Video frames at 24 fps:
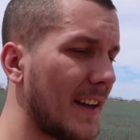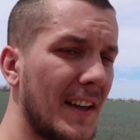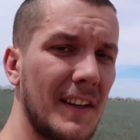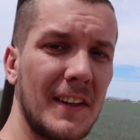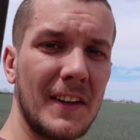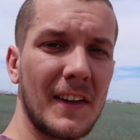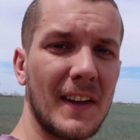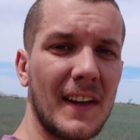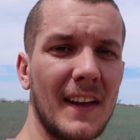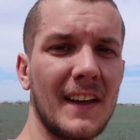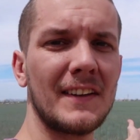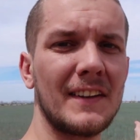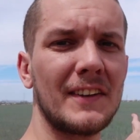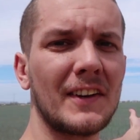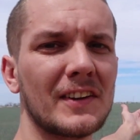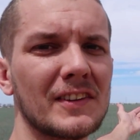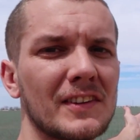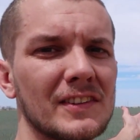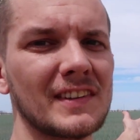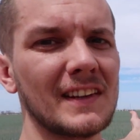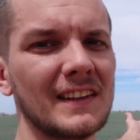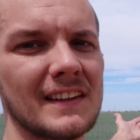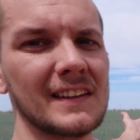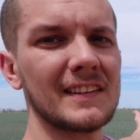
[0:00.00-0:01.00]
here you
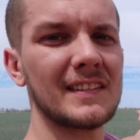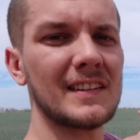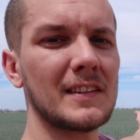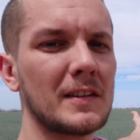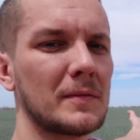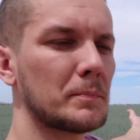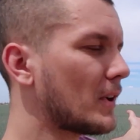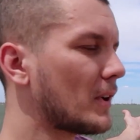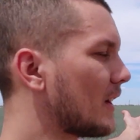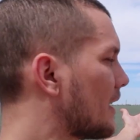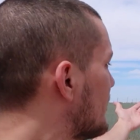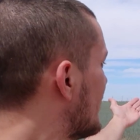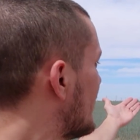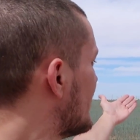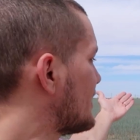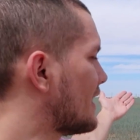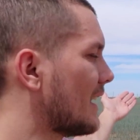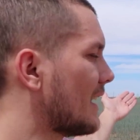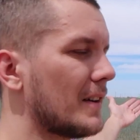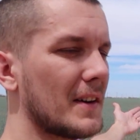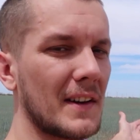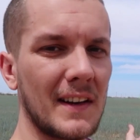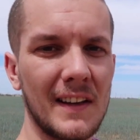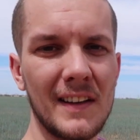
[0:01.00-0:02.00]
can see this is pretty much
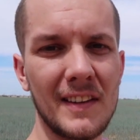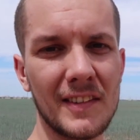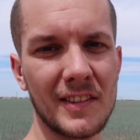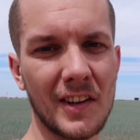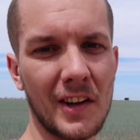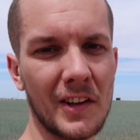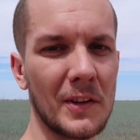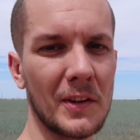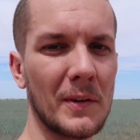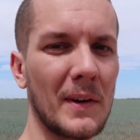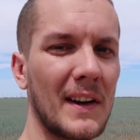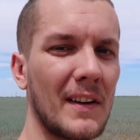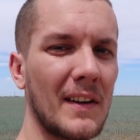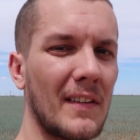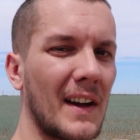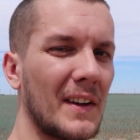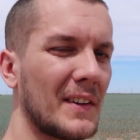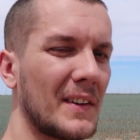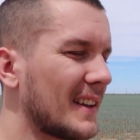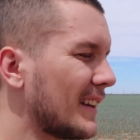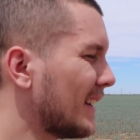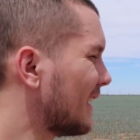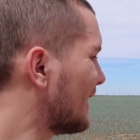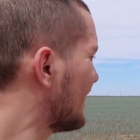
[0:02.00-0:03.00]
how it is all the way
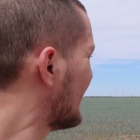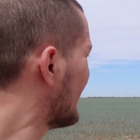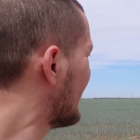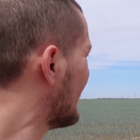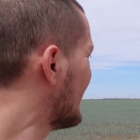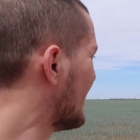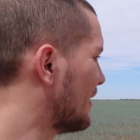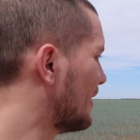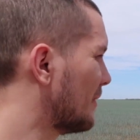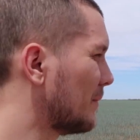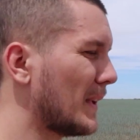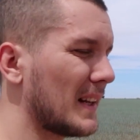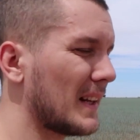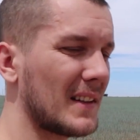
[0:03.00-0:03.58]
around here in